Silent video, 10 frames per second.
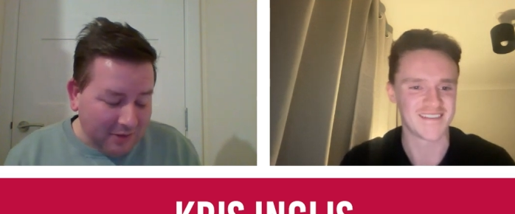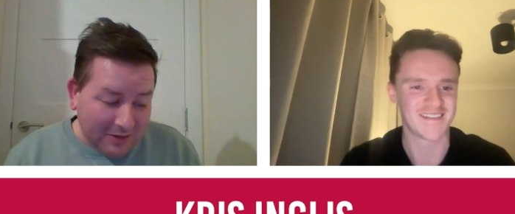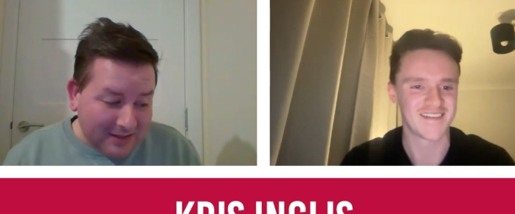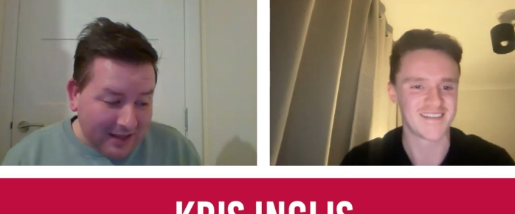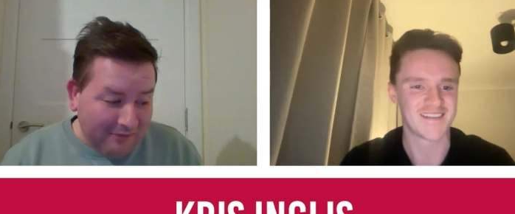
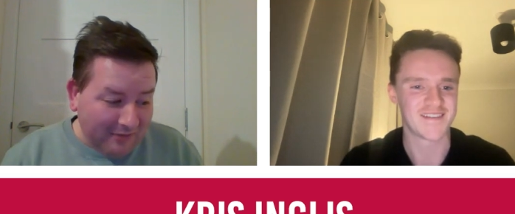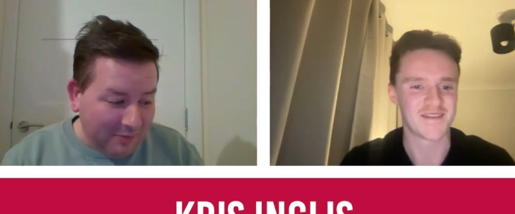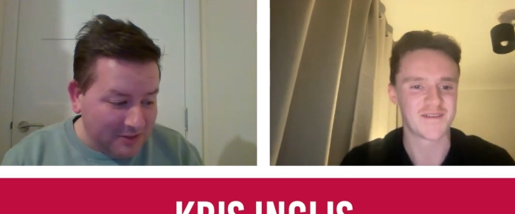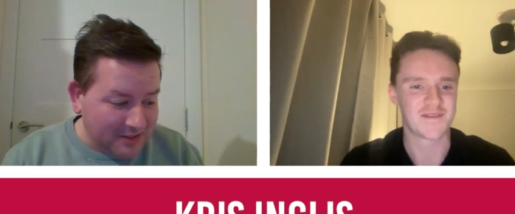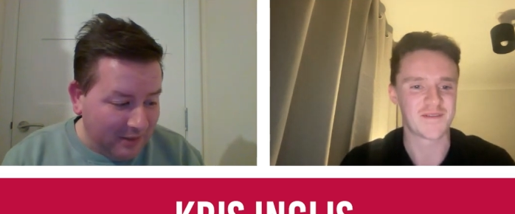Speaker 1: that
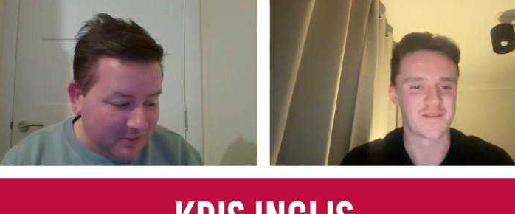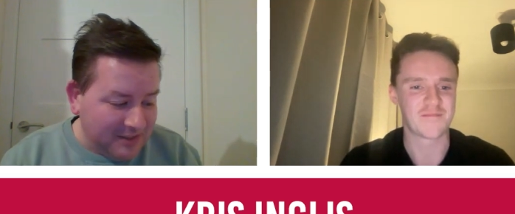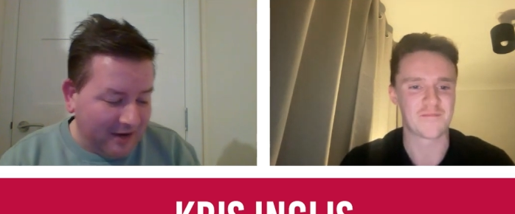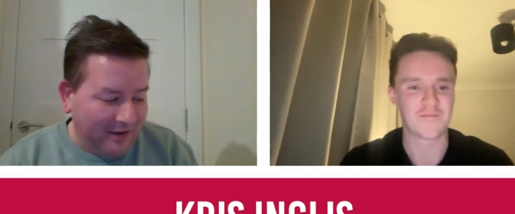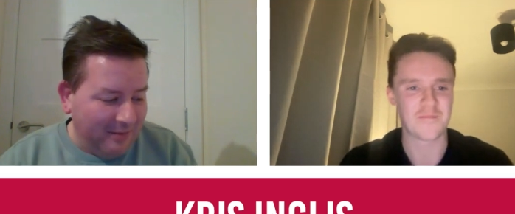definitely wasn't. It, it
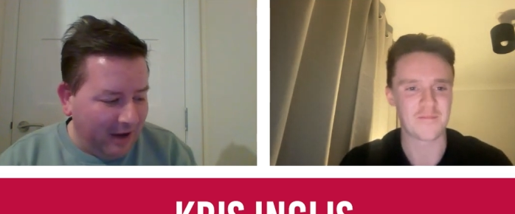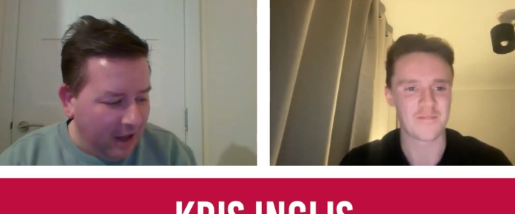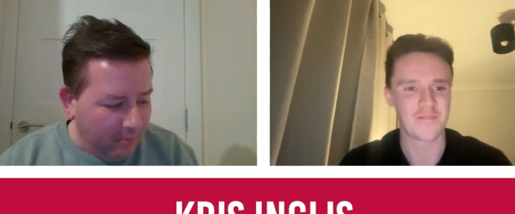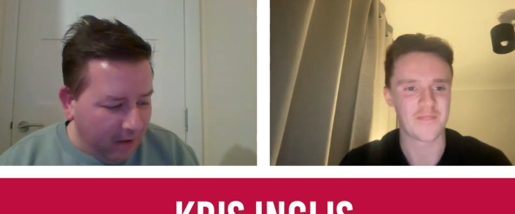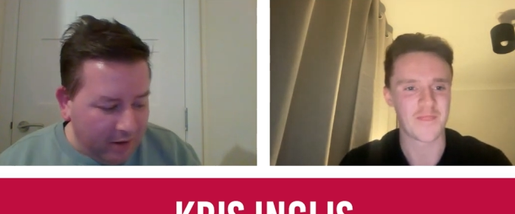was certainly bad.
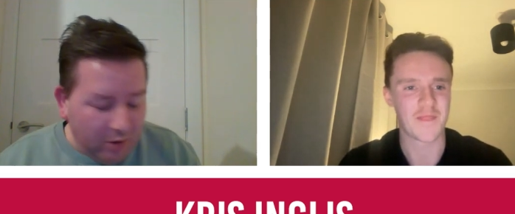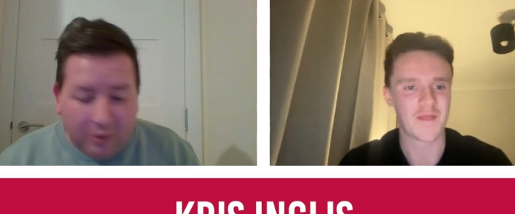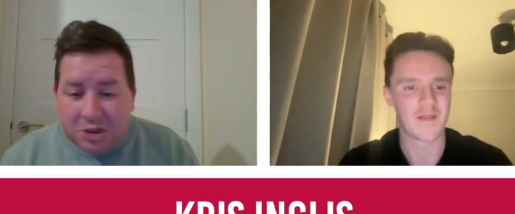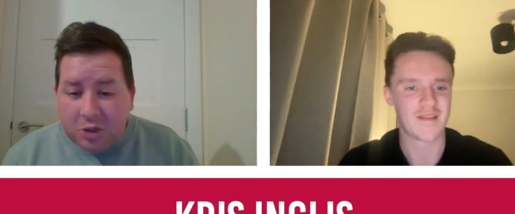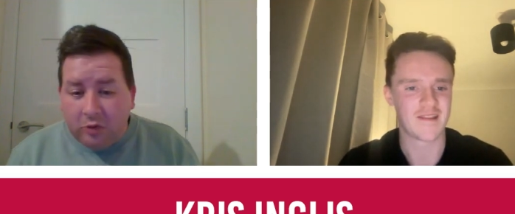But uh, no,
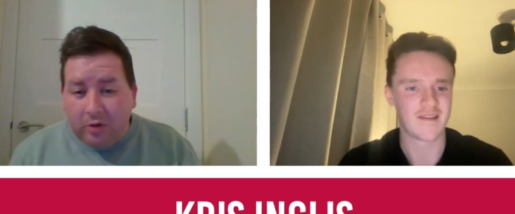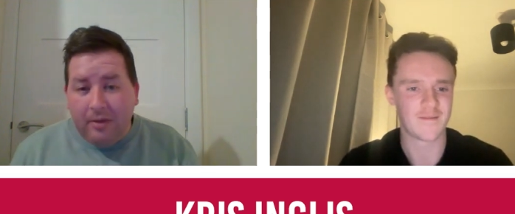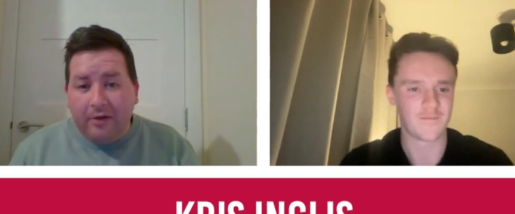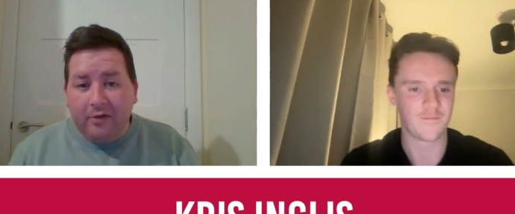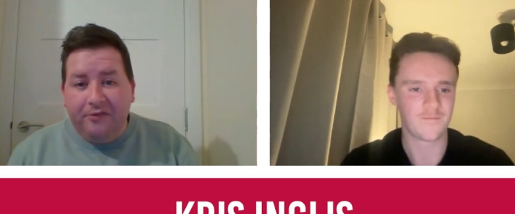let's go to
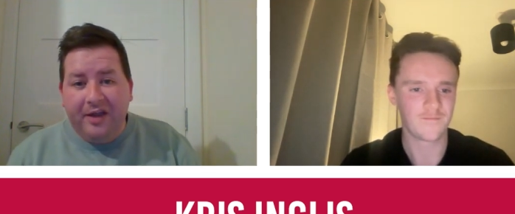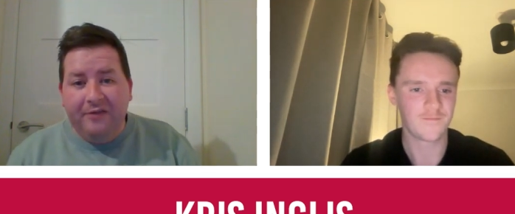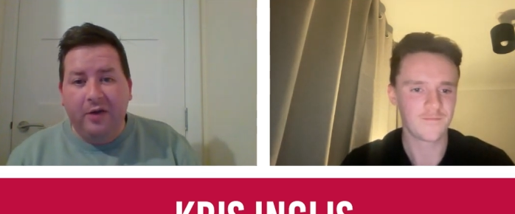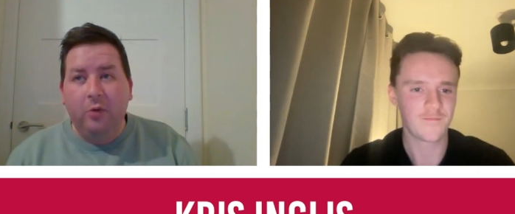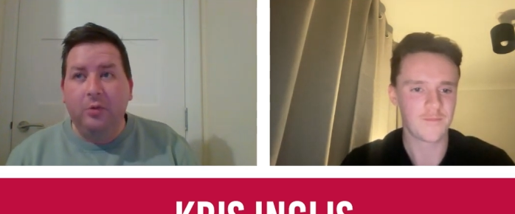Mark
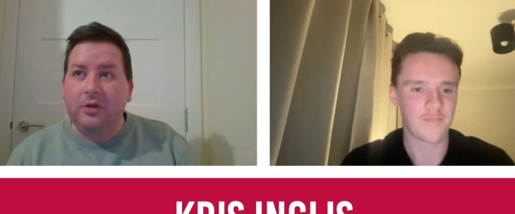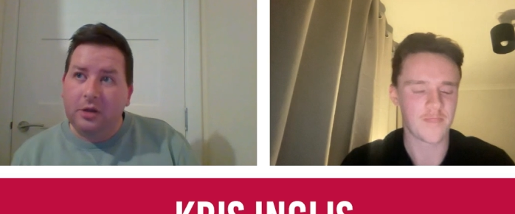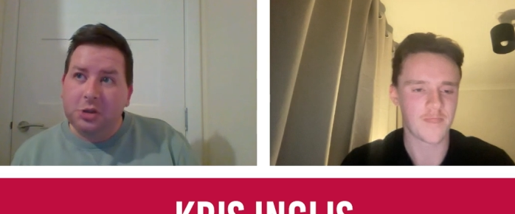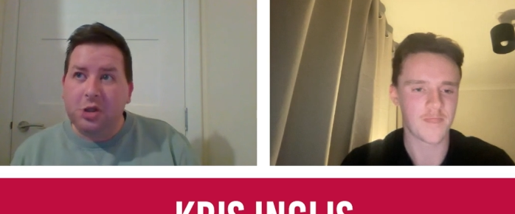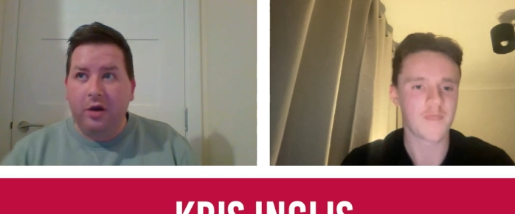Lefebvre. I know we
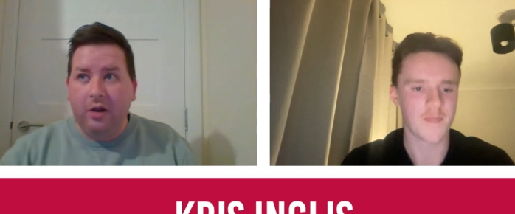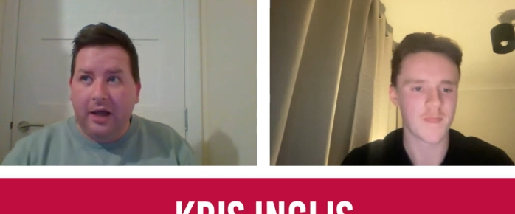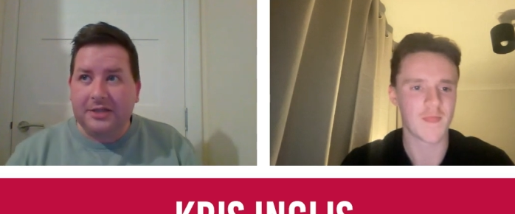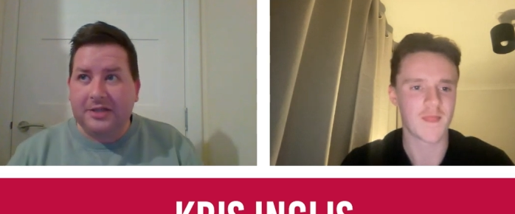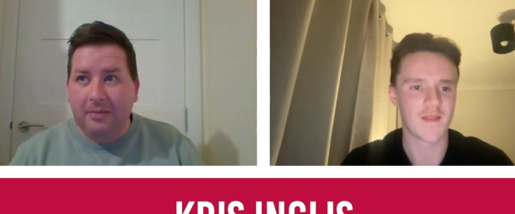touched on it
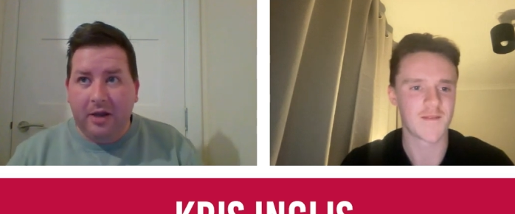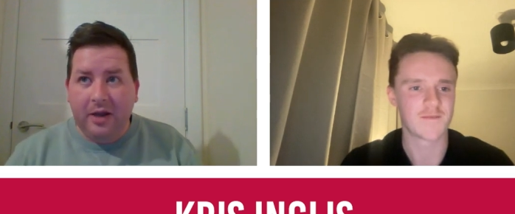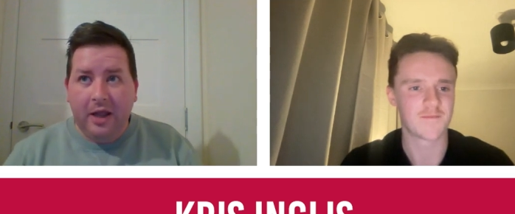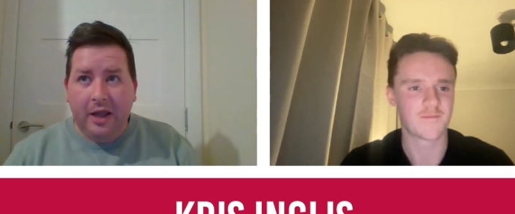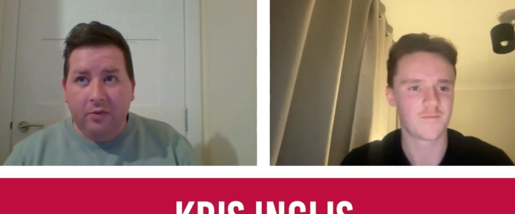last time,
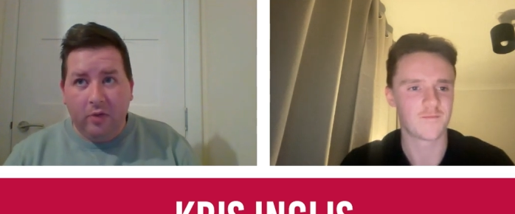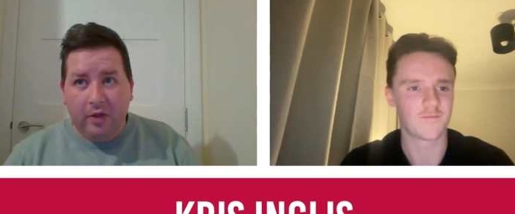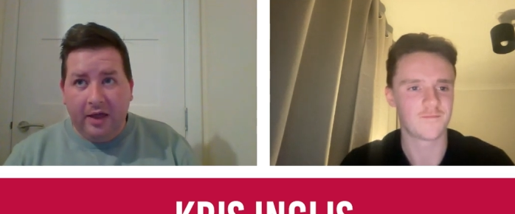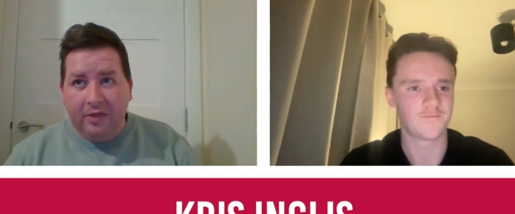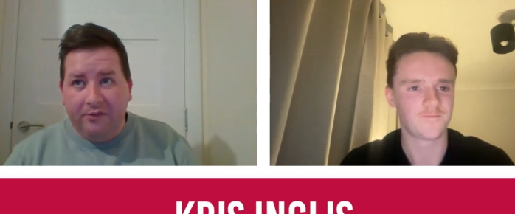but
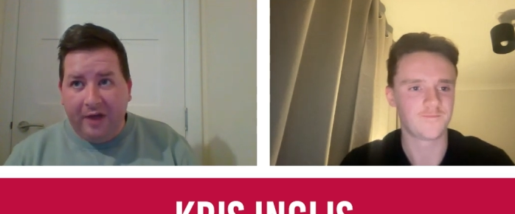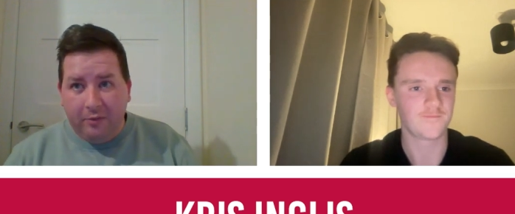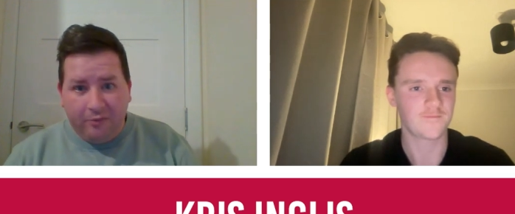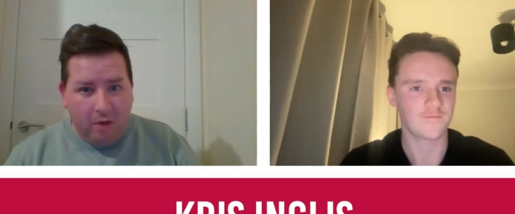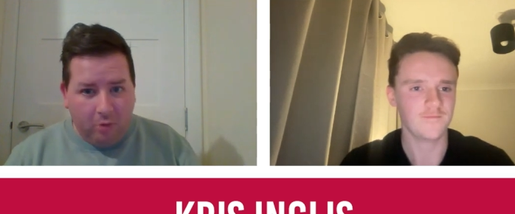uh, the
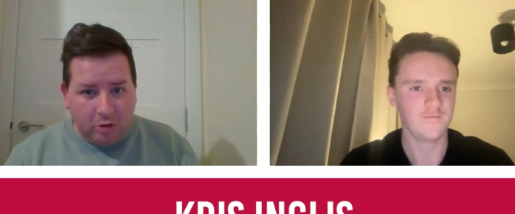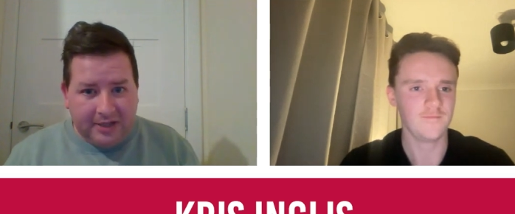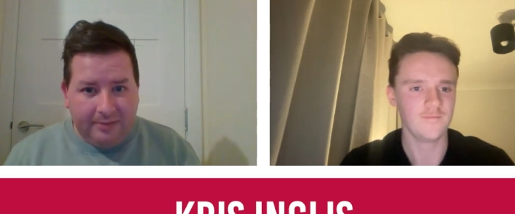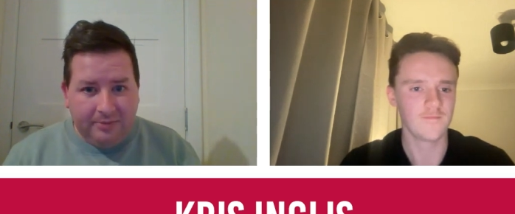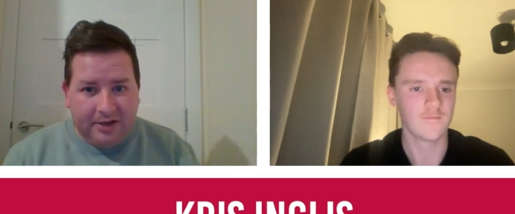fact we've got more
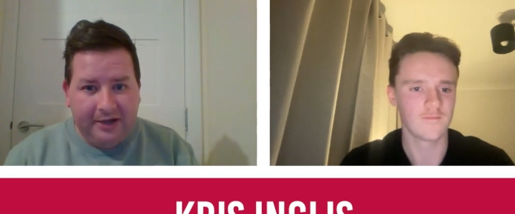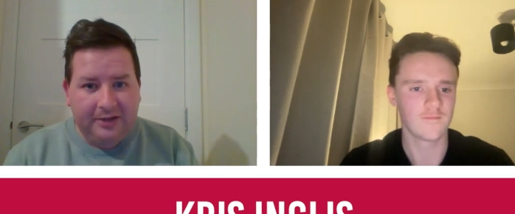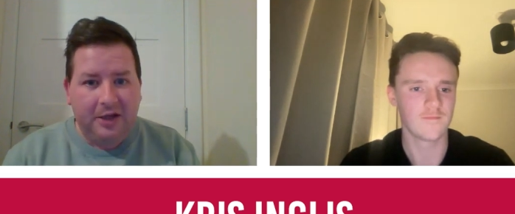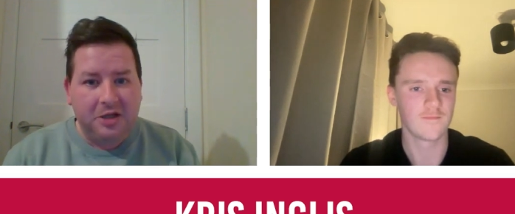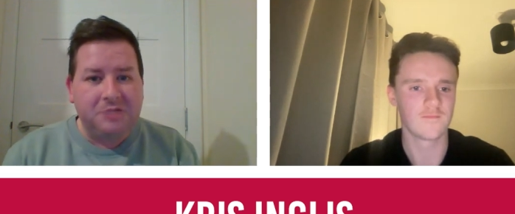time
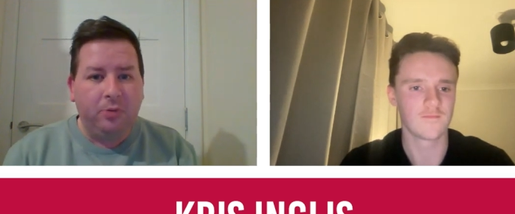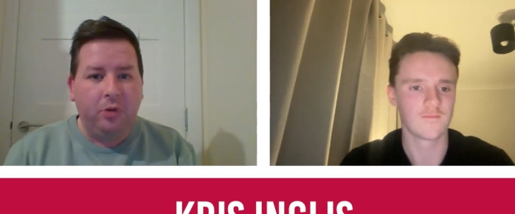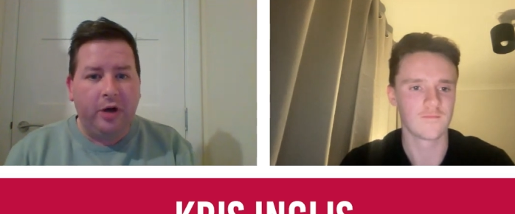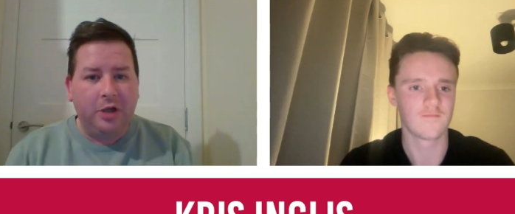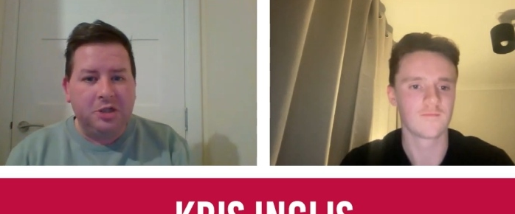tonight to
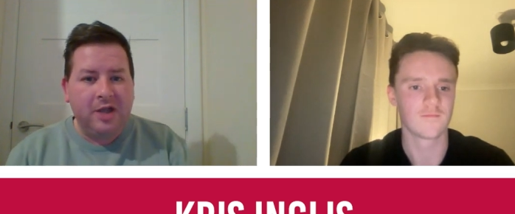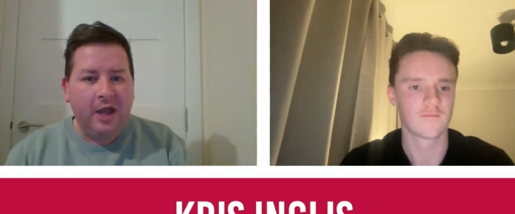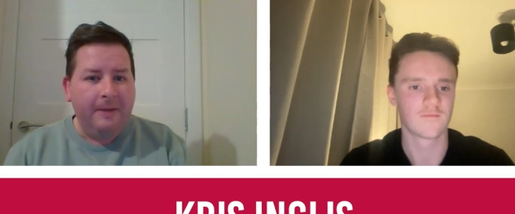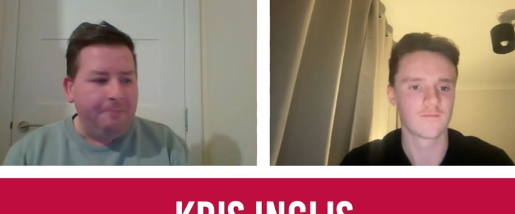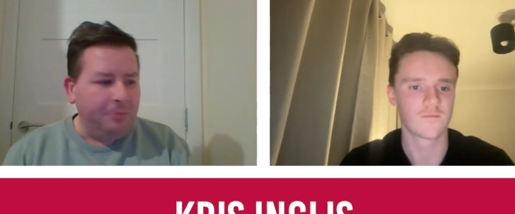explore it, just
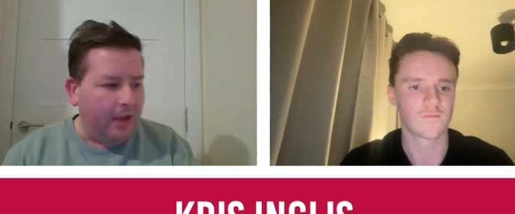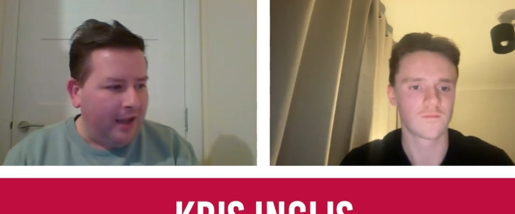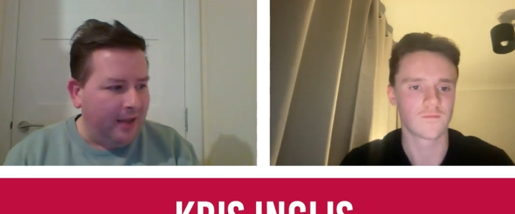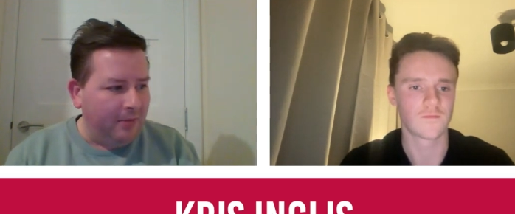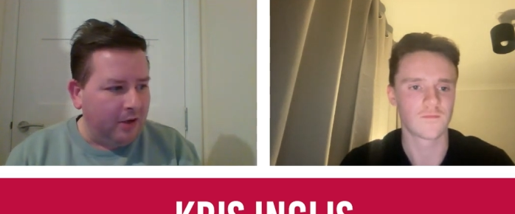
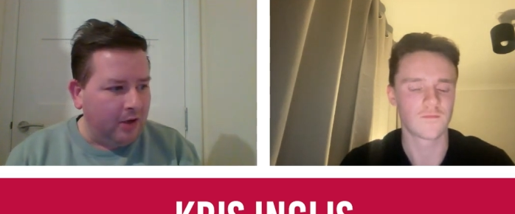um,